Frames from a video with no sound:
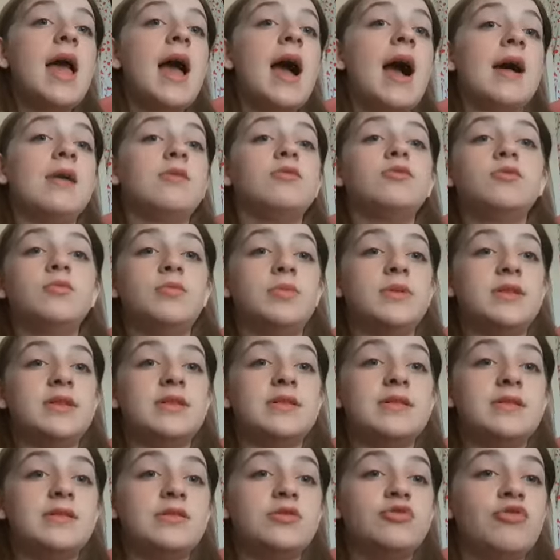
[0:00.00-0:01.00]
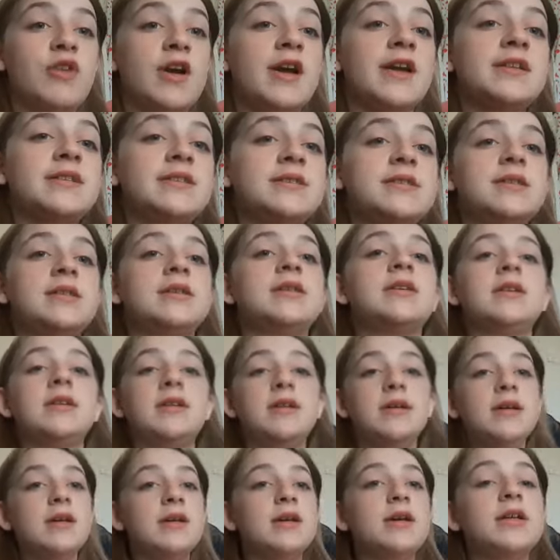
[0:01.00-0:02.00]
I will be trying to
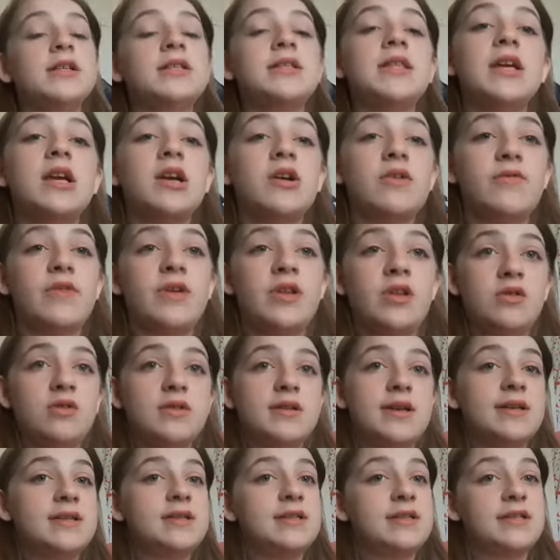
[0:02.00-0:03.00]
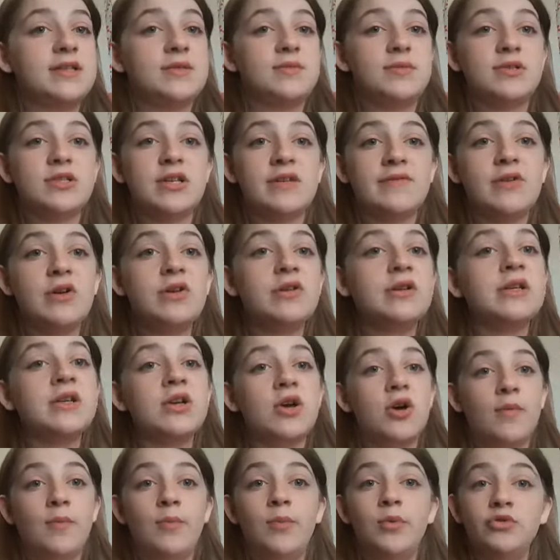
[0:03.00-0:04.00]
think of really good ideas, which I've already
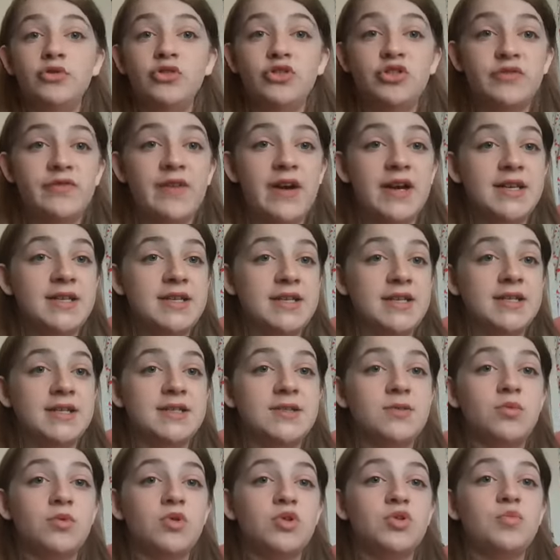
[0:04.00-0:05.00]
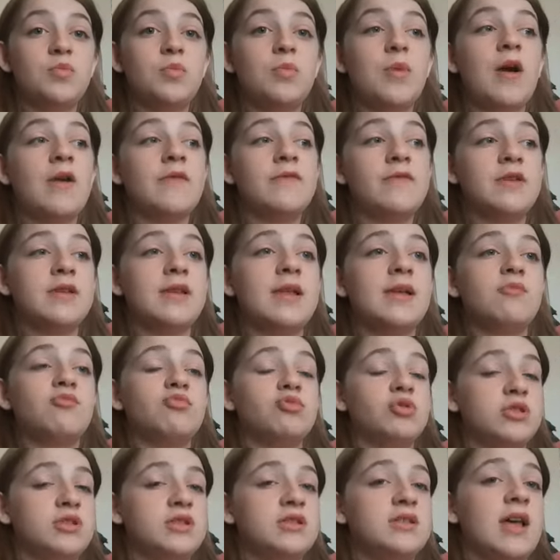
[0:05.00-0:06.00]
got a bunch of ideas which I feel like
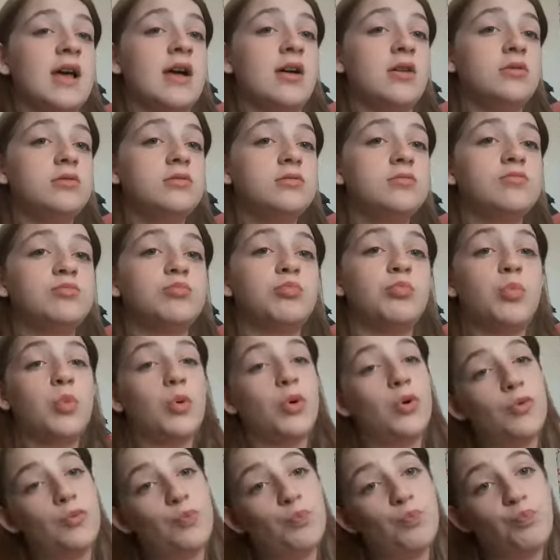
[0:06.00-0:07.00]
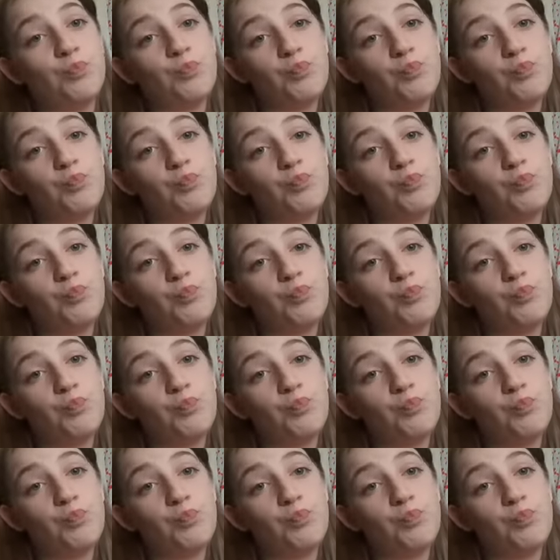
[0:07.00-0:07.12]
would sell, but